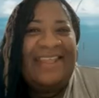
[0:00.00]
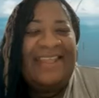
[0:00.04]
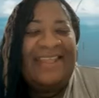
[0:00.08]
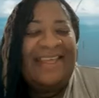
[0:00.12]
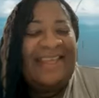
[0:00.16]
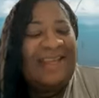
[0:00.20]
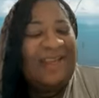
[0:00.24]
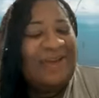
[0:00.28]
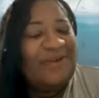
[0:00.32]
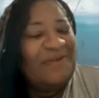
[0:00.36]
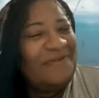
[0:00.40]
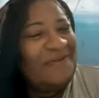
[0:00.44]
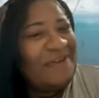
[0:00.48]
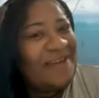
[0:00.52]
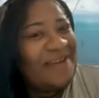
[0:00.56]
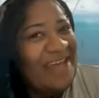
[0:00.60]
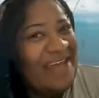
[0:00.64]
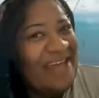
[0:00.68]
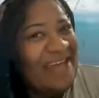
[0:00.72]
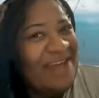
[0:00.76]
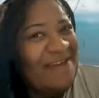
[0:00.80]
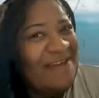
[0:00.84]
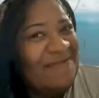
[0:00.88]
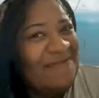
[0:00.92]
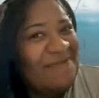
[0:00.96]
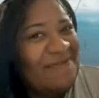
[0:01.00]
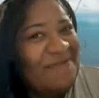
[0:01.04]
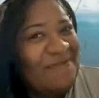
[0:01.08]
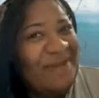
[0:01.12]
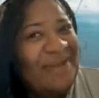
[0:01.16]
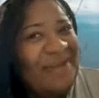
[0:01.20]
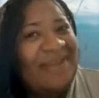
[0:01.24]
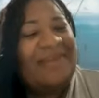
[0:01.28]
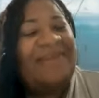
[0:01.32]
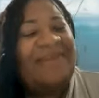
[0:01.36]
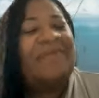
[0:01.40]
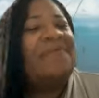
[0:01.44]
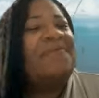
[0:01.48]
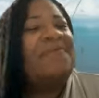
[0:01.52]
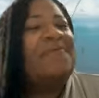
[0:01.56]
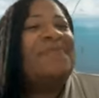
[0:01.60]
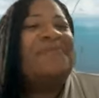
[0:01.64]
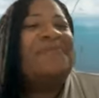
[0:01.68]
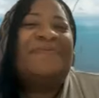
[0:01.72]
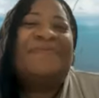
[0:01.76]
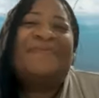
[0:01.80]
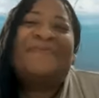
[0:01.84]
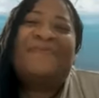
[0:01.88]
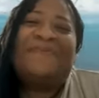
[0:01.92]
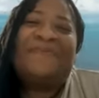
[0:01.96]
Thank you for having me.
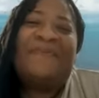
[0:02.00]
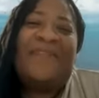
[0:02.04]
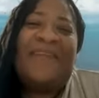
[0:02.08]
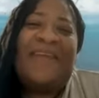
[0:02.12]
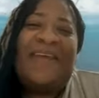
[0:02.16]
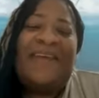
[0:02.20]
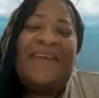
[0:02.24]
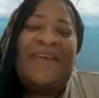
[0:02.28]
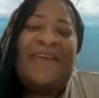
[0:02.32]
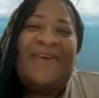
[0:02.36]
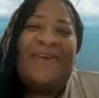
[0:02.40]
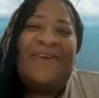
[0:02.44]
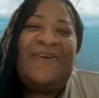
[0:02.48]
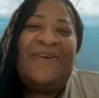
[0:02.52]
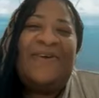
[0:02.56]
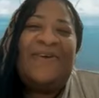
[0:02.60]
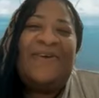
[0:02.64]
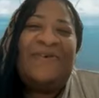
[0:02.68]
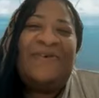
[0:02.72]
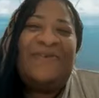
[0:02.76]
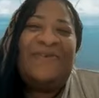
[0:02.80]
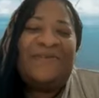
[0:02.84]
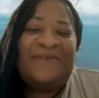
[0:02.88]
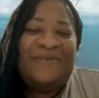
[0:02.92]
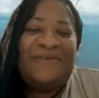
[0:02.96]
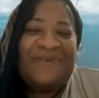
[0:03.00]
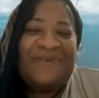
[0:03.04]
Thank you.